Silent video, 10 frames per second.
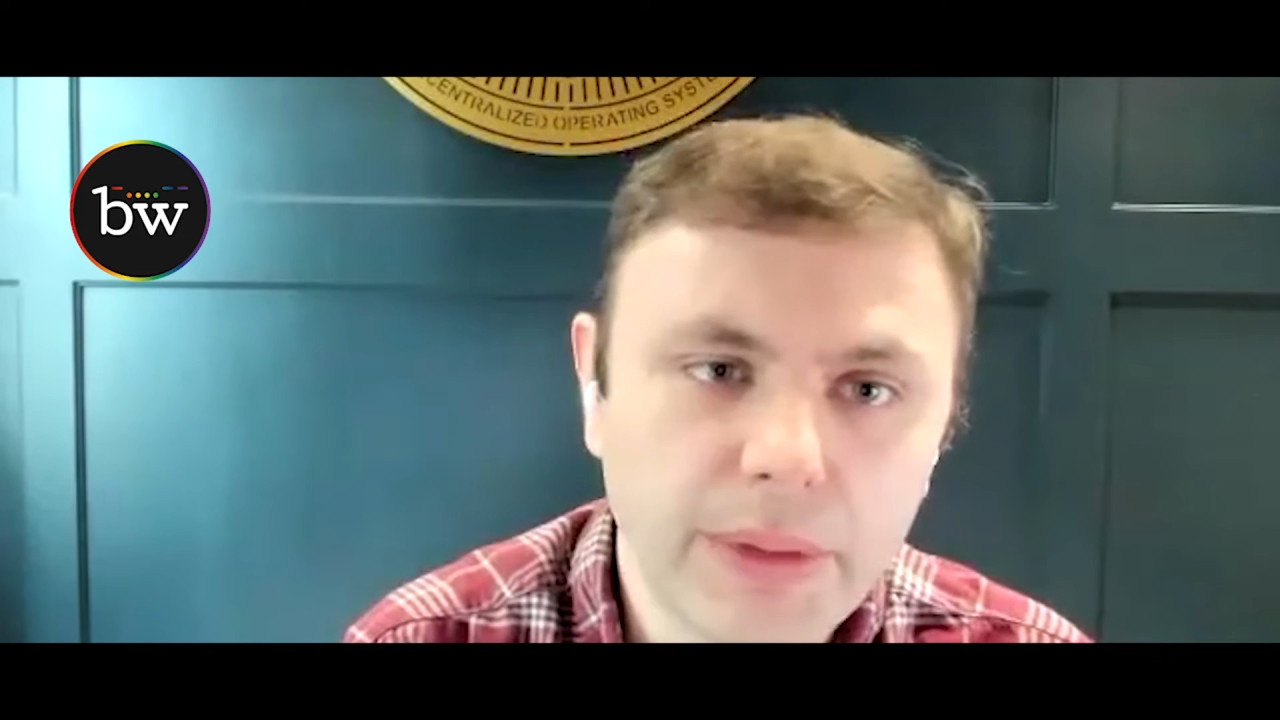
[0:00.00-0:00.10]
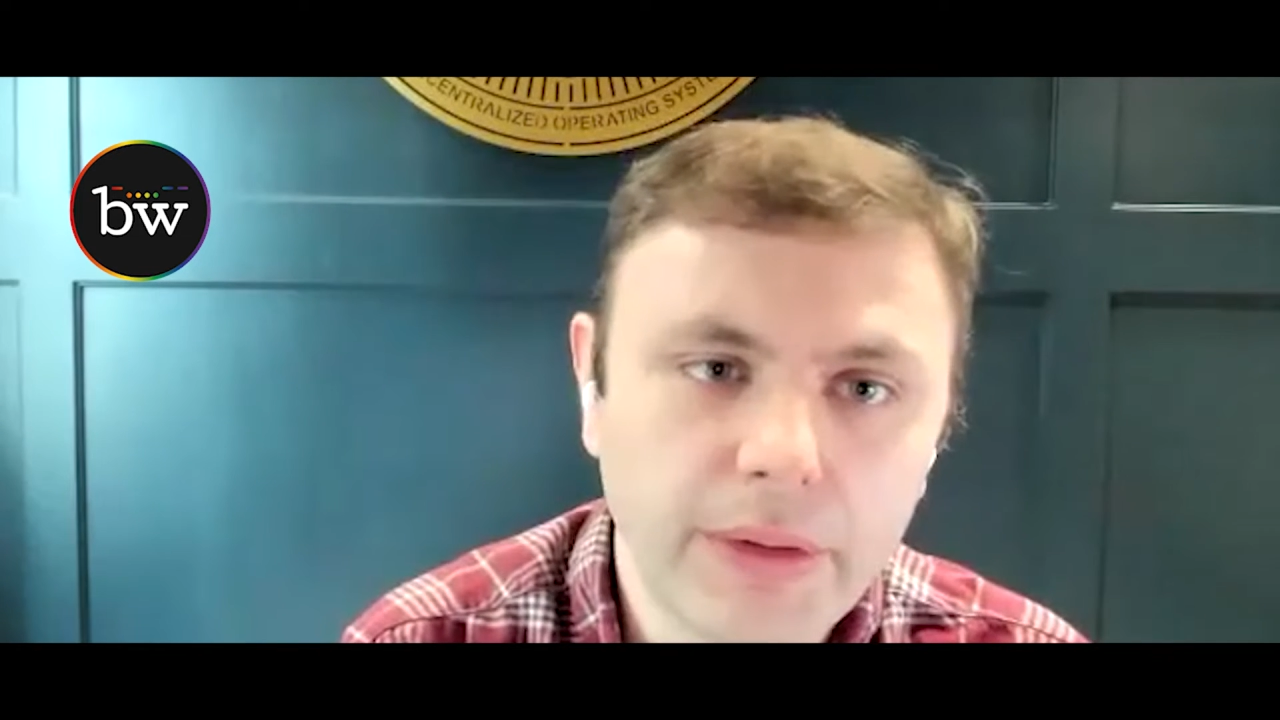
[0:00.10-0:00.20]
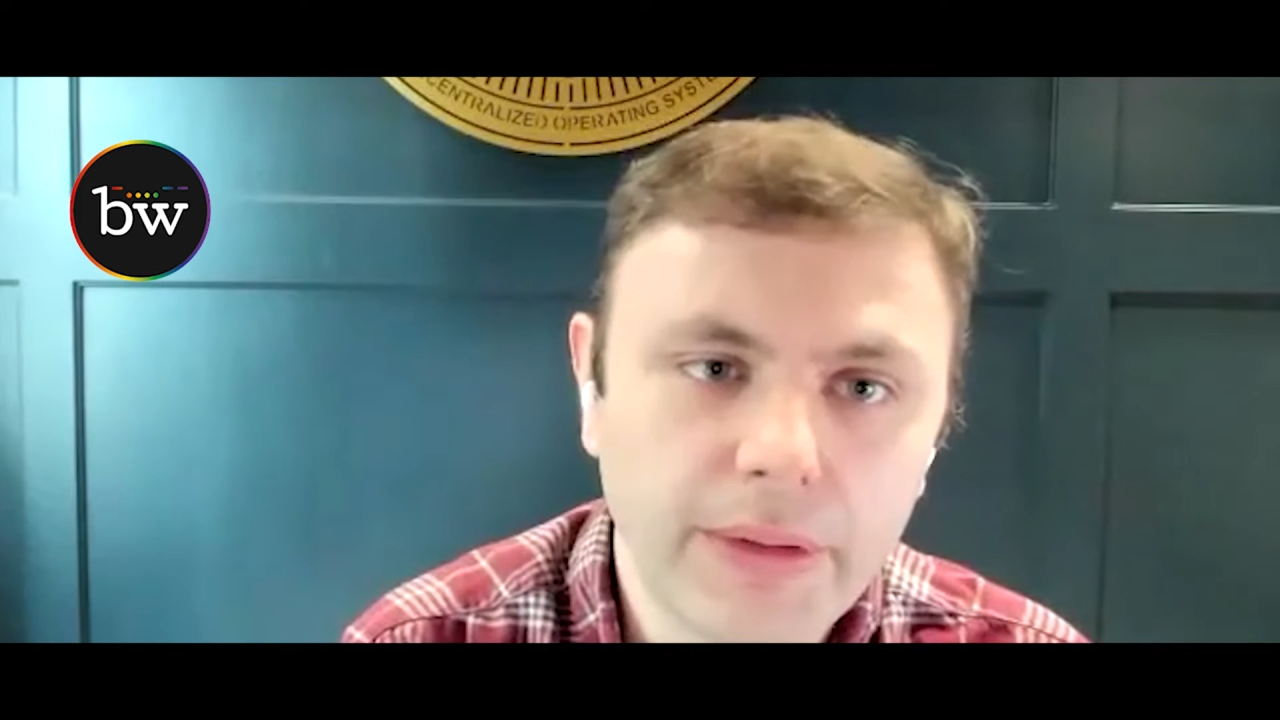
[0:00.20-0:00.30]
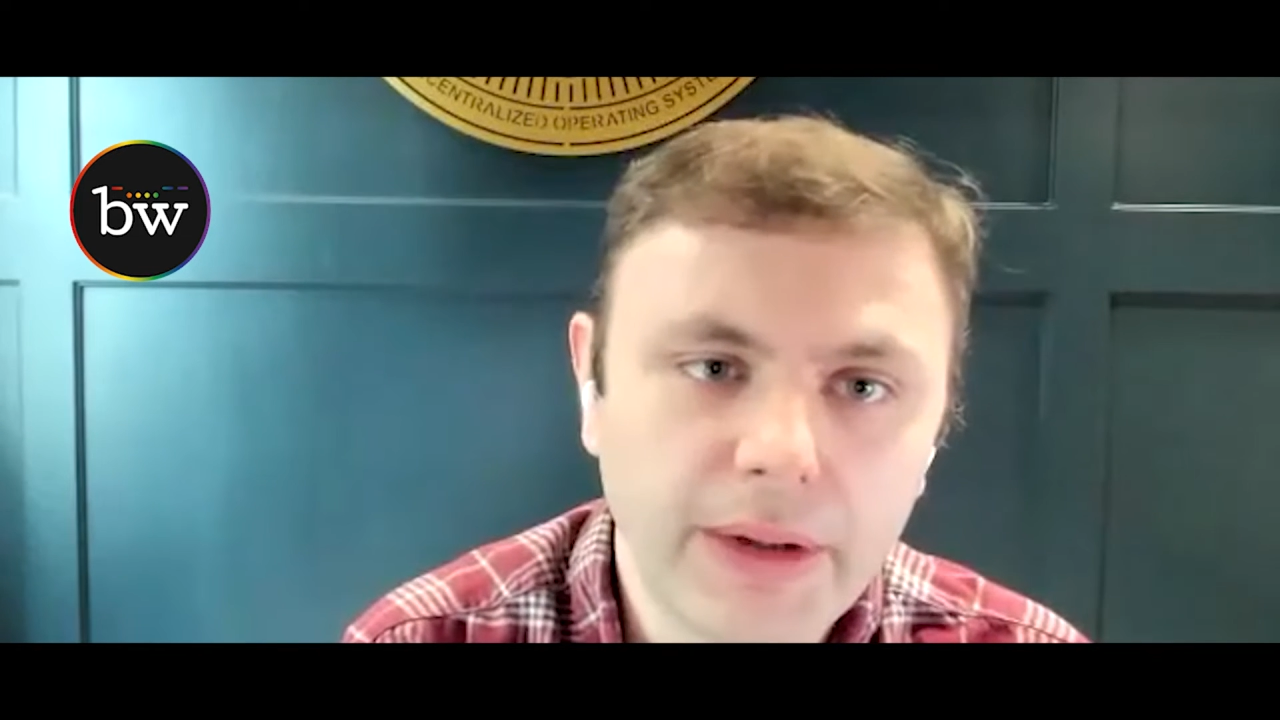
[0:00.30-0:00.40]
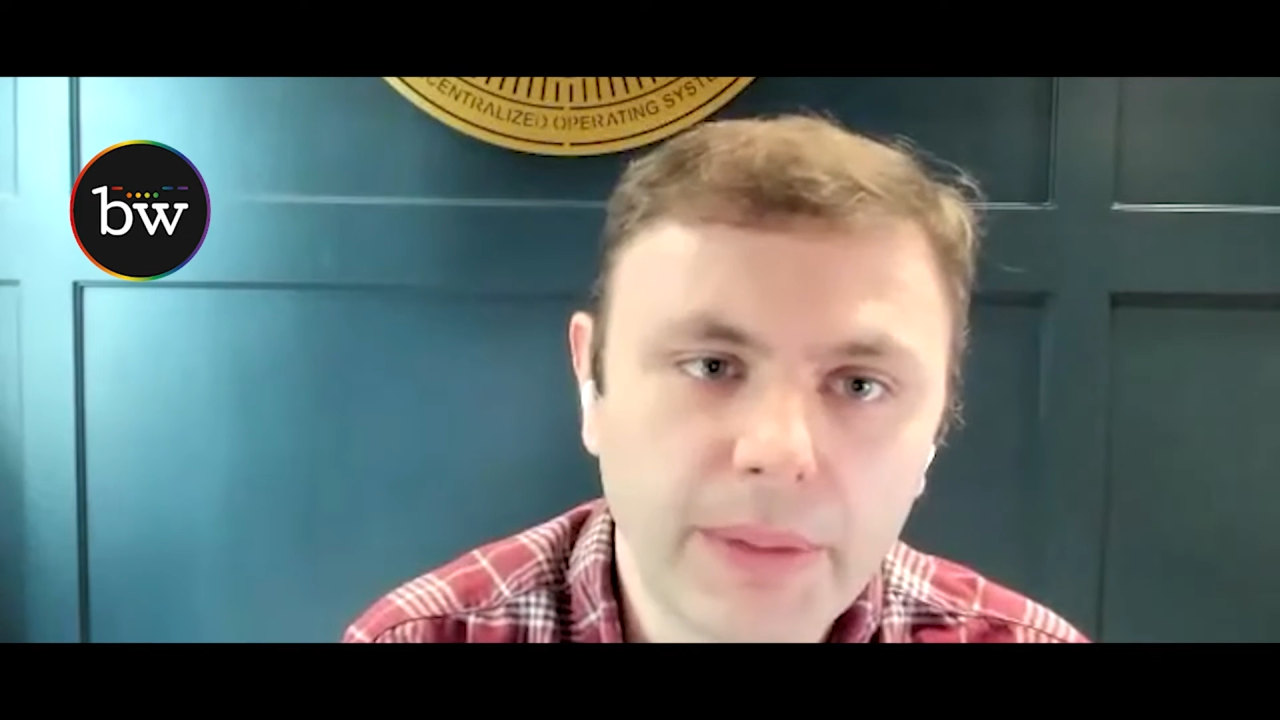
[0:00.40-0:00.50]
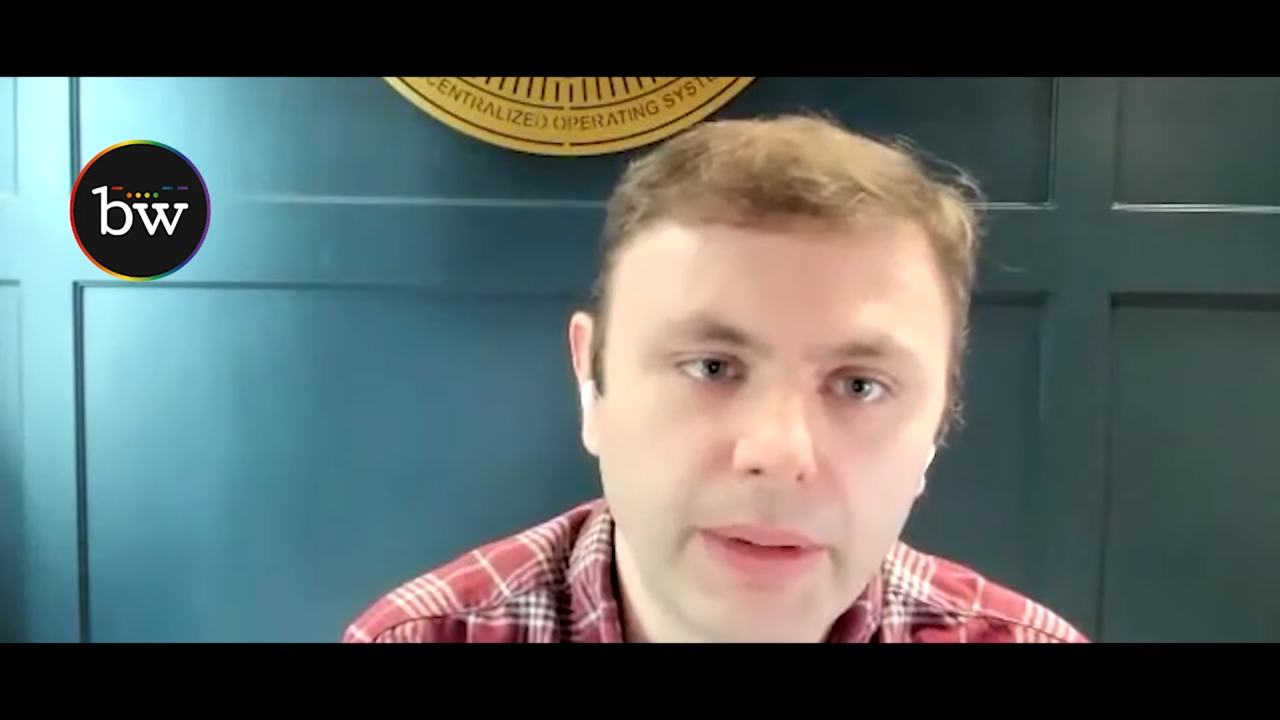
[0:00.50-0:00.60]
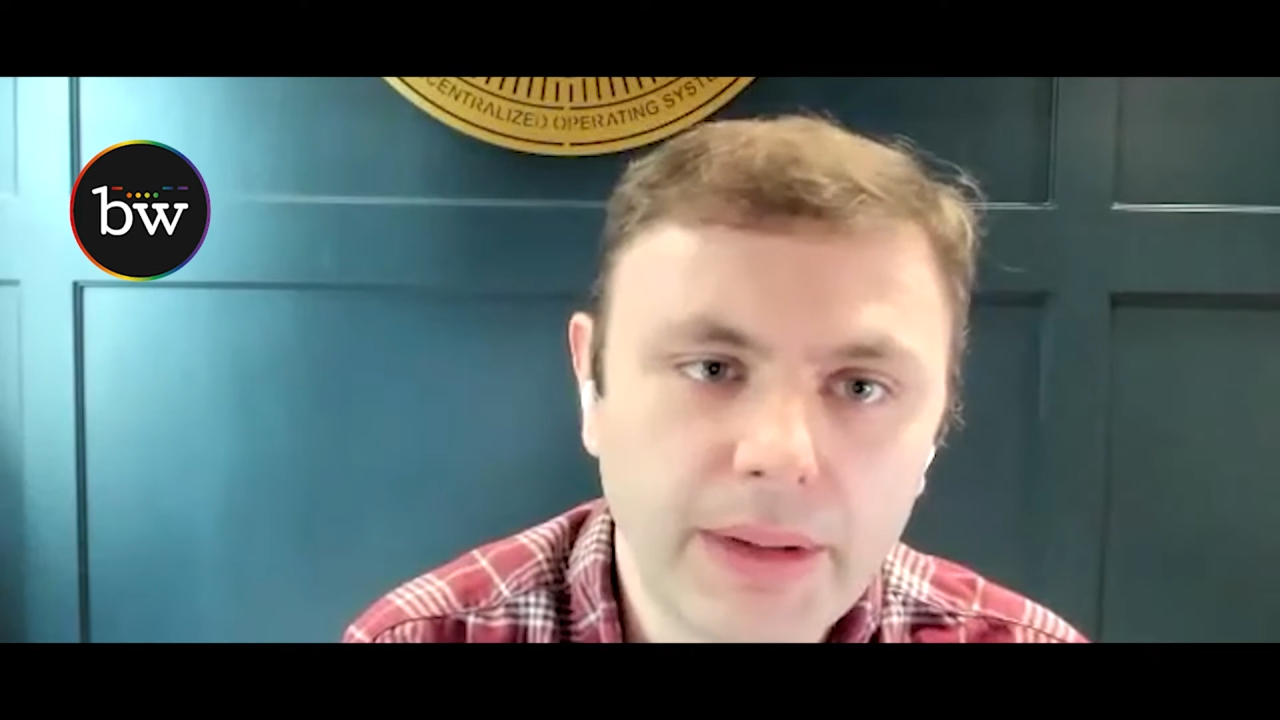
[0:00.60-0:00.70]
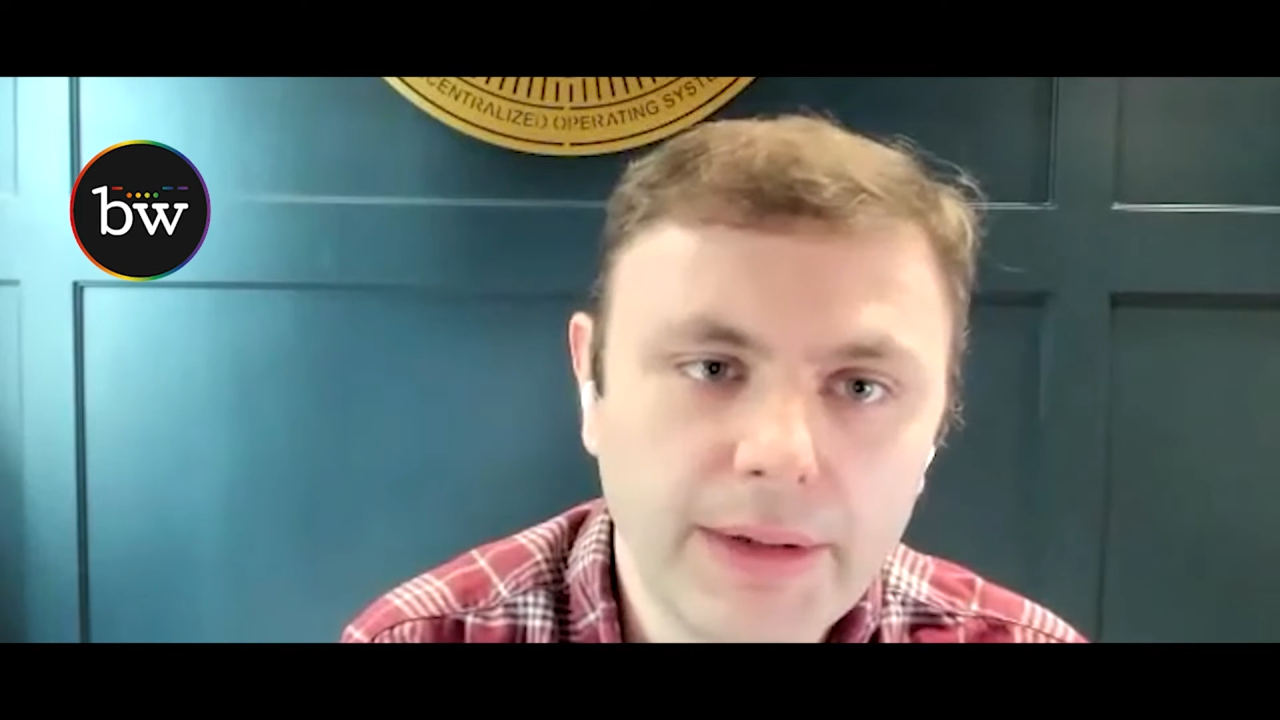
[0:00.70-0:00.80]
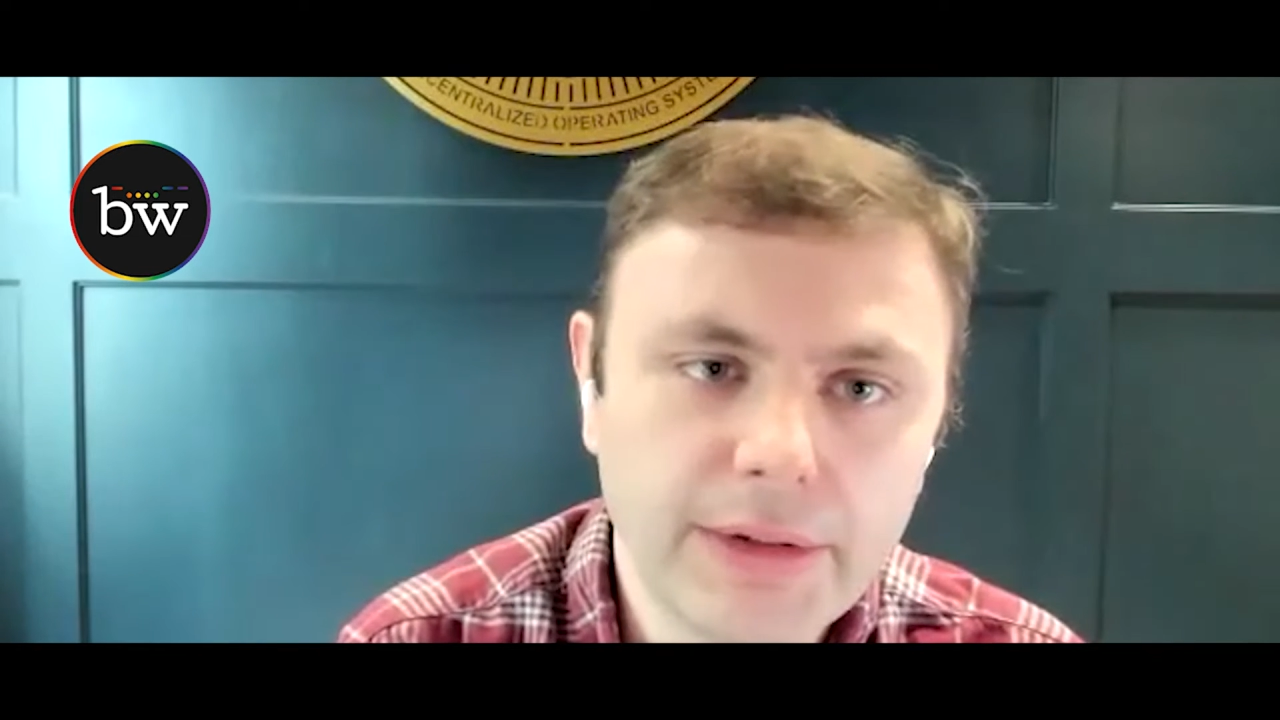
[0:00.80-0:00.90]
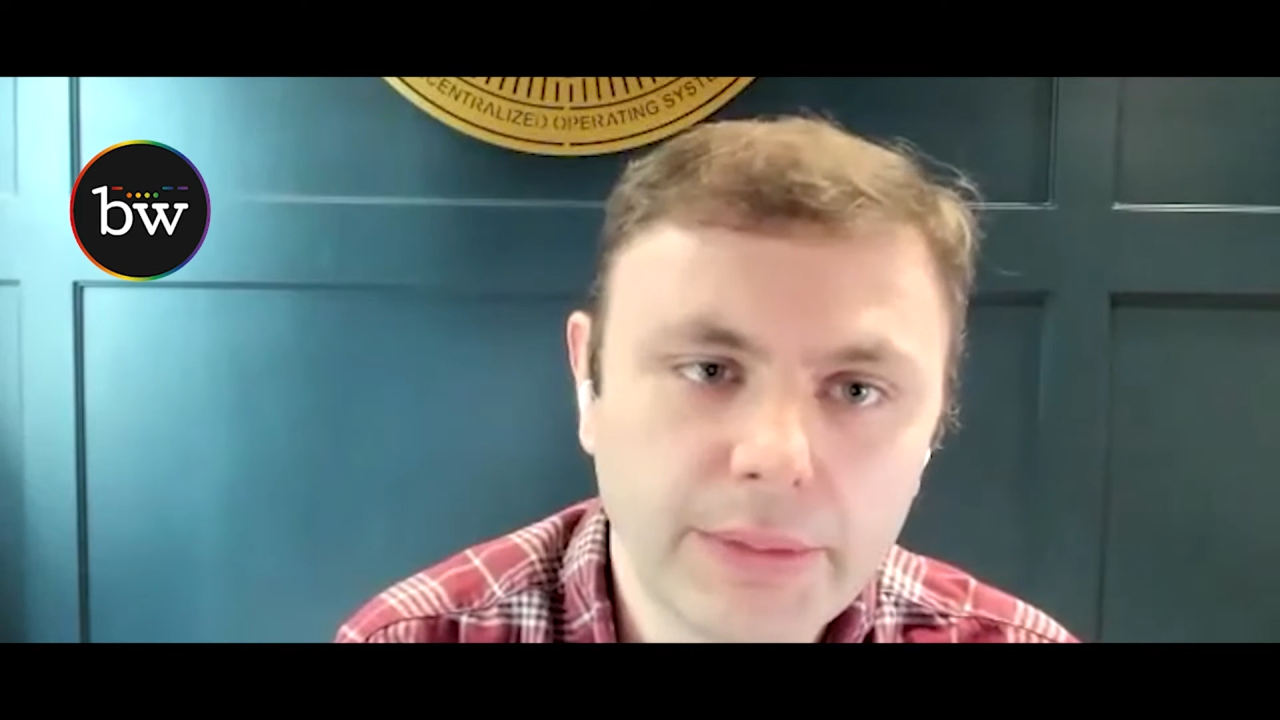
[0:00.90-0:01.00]
Whether those
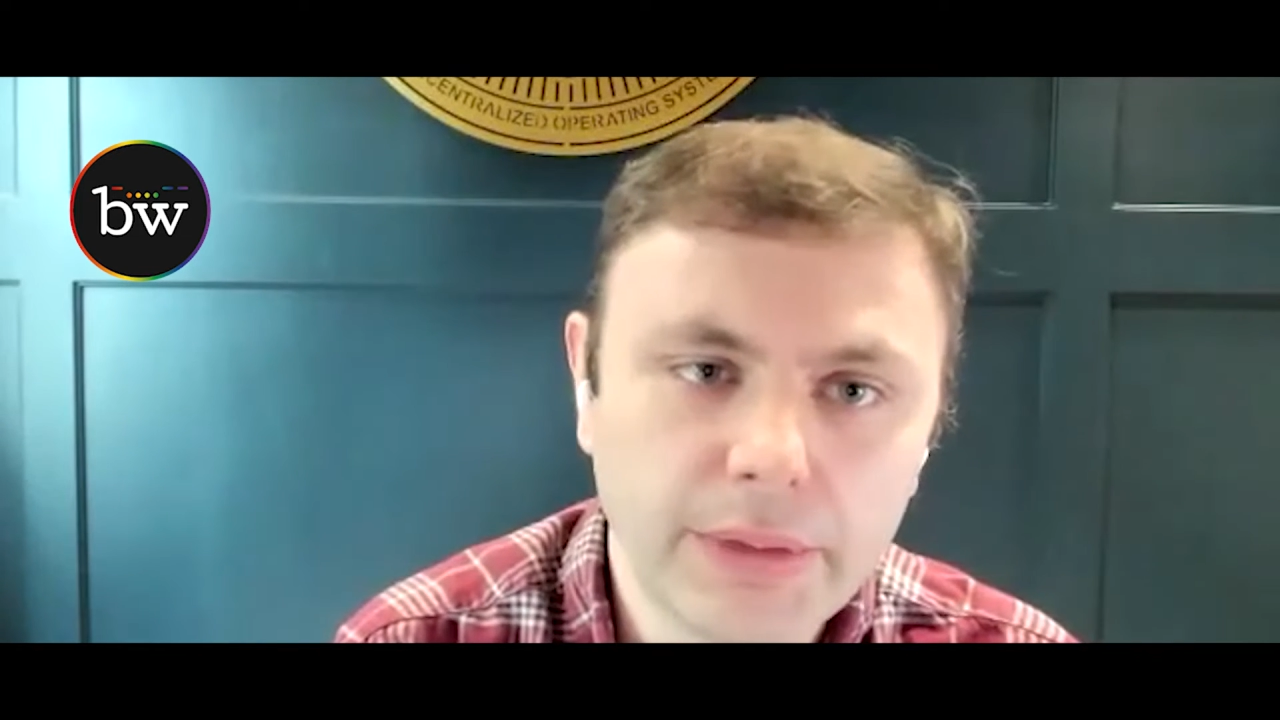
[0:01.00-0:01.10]
expectations